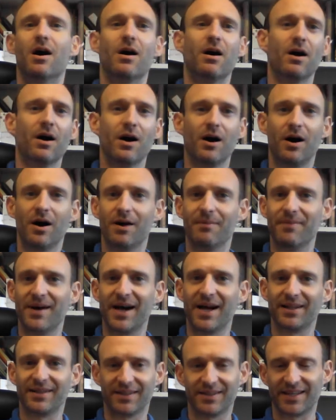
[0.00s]
oh
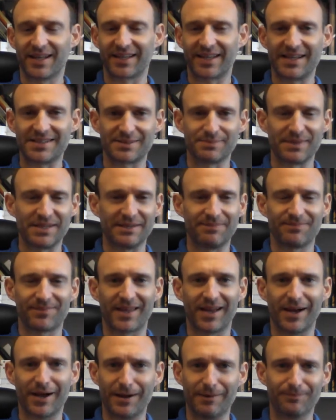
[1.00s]
man, that gets me.
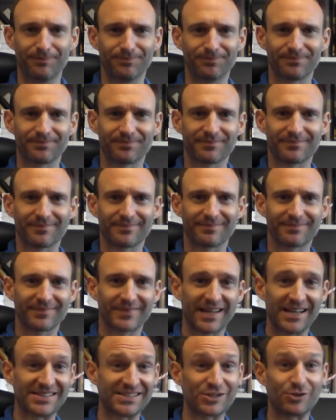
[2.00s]

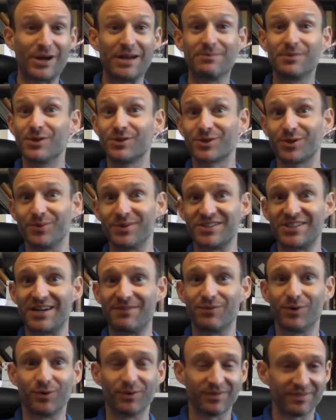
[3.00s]
It's a great musical in
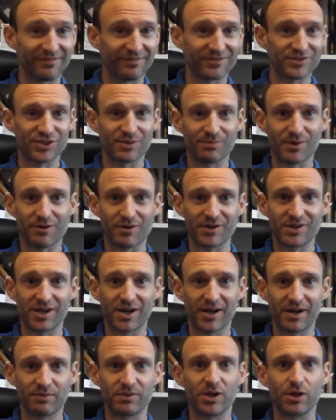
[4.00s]
general.
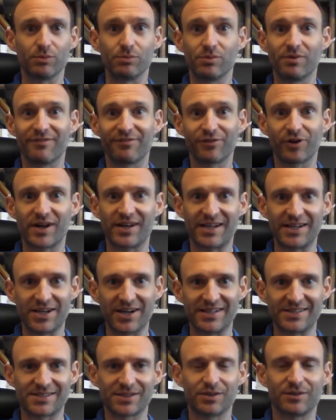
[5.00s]
Friday
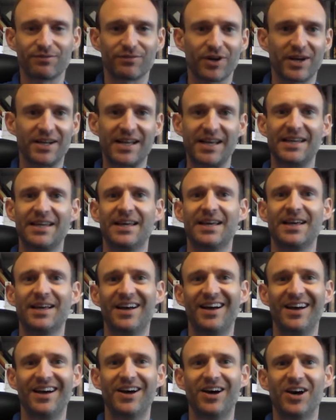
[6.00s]
night, Good Friday.
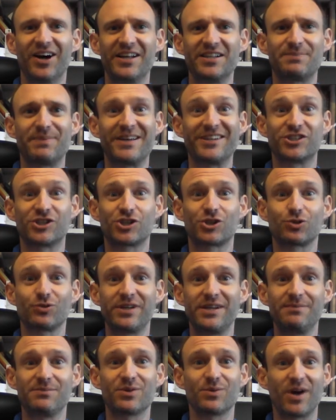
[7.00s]
It's being
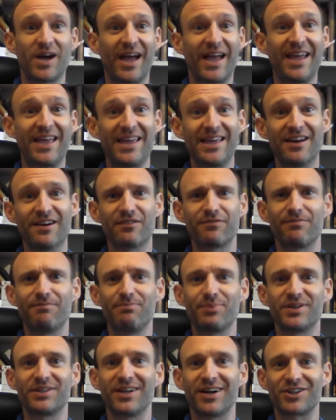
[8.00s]
streamed. A
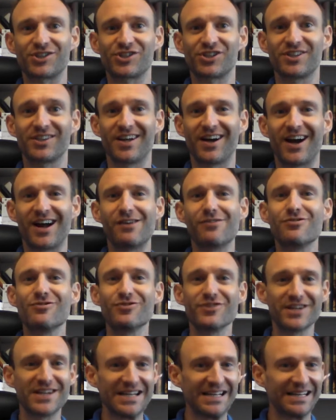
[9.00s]
production that I
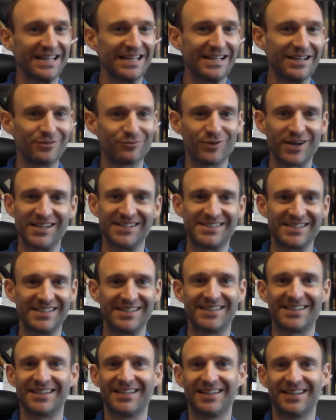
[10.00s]
really
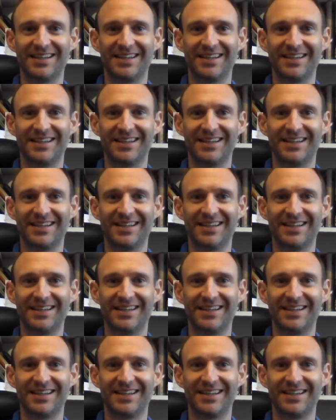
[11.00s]
rated